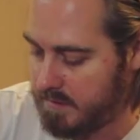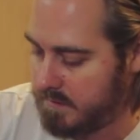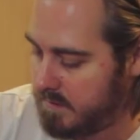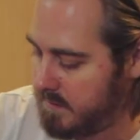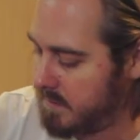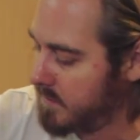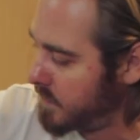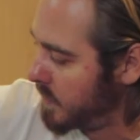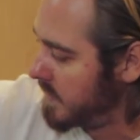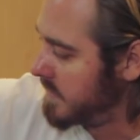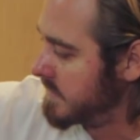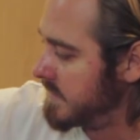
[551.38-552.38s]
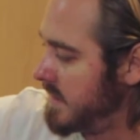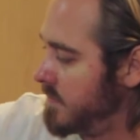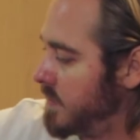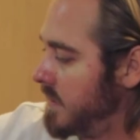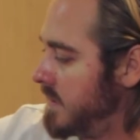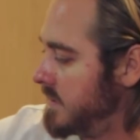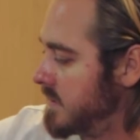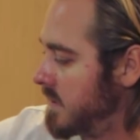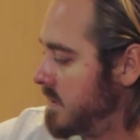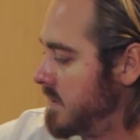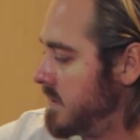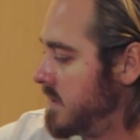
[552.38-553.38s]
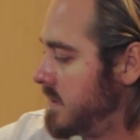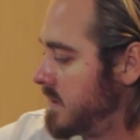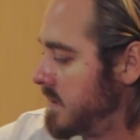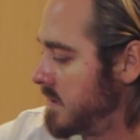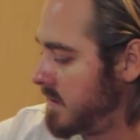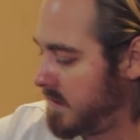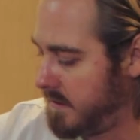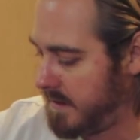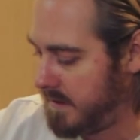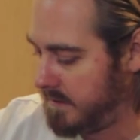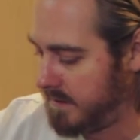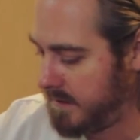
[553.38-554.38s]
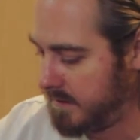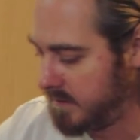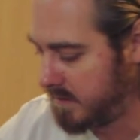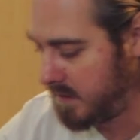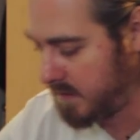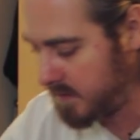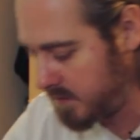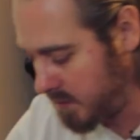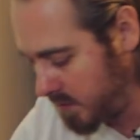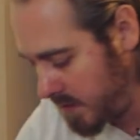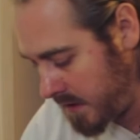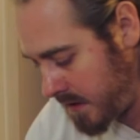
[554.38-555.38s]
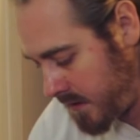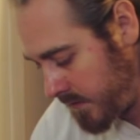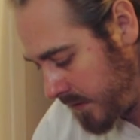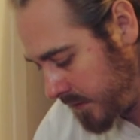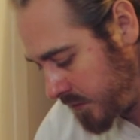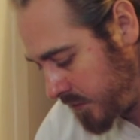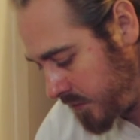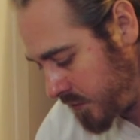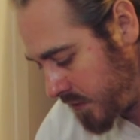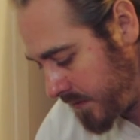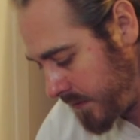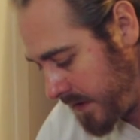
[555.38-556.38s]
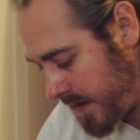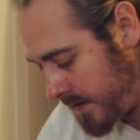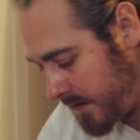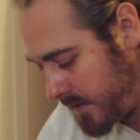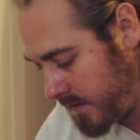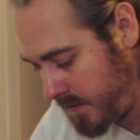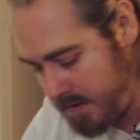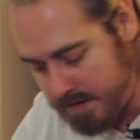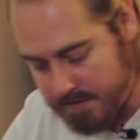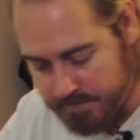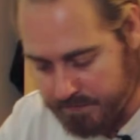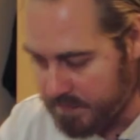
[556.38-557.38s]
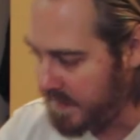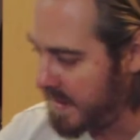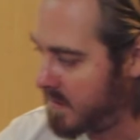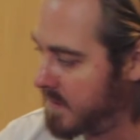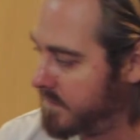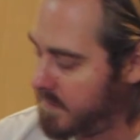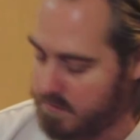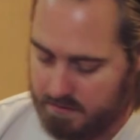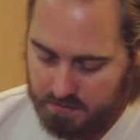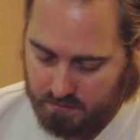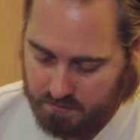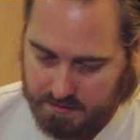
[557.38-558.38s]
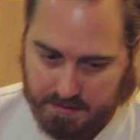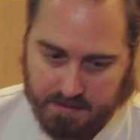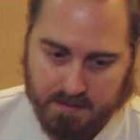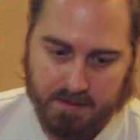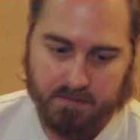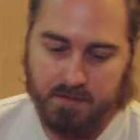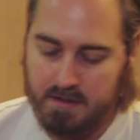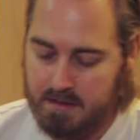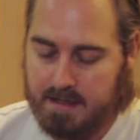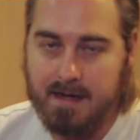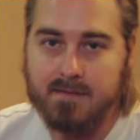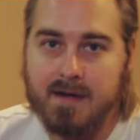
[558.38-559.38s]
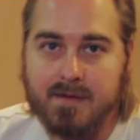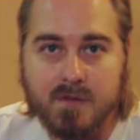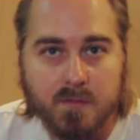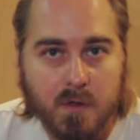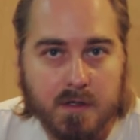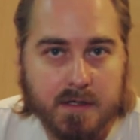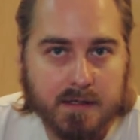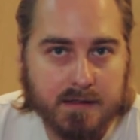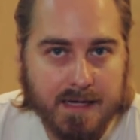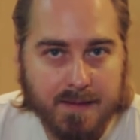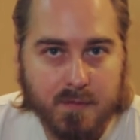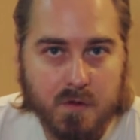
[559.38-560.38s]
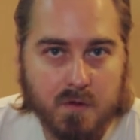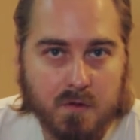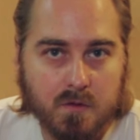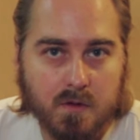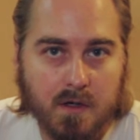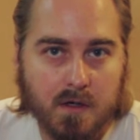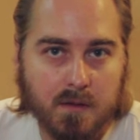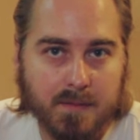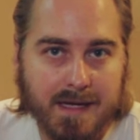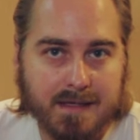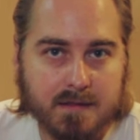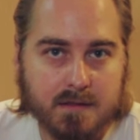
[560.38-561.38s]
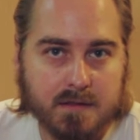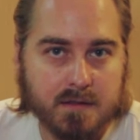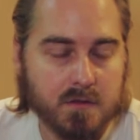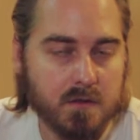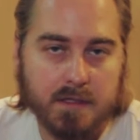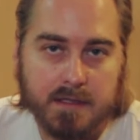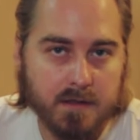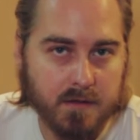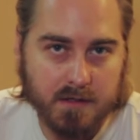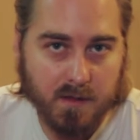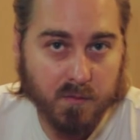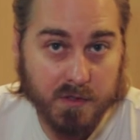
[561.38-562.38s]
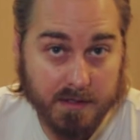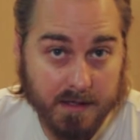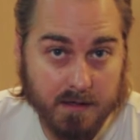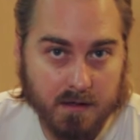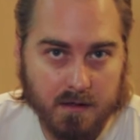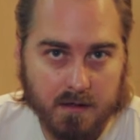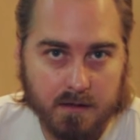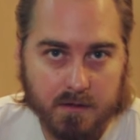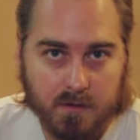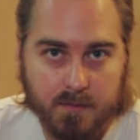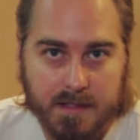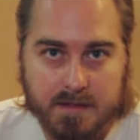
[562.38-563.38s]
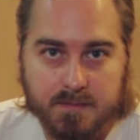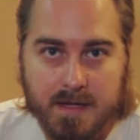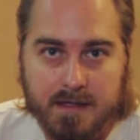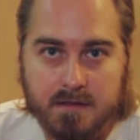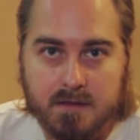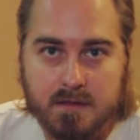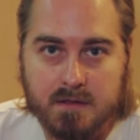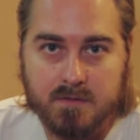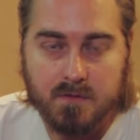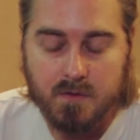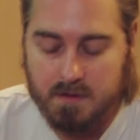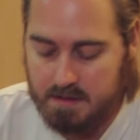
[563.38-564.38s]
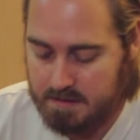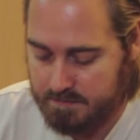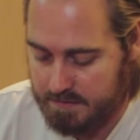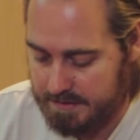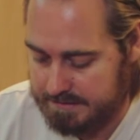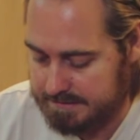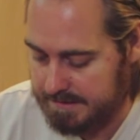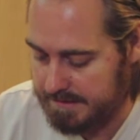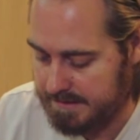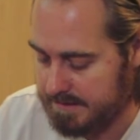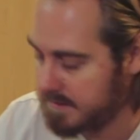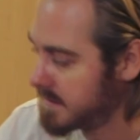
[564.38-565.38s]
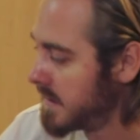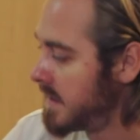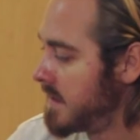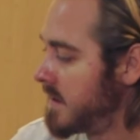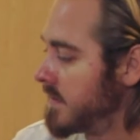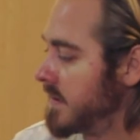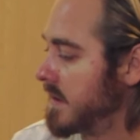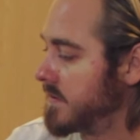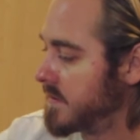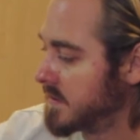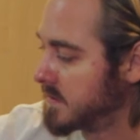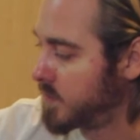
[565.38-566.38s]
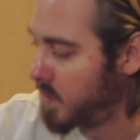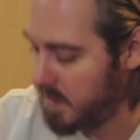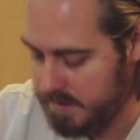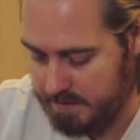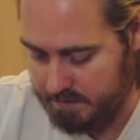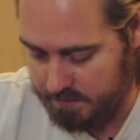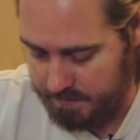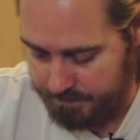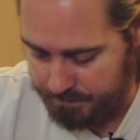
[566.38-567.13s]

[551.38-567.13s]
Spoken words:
and put in the same place on the ATI stock. So make sure you drop that in. Now, if you didn't have aftermarket Tapco magazines or any other company that you know, makes magazines for the SKS, then at this point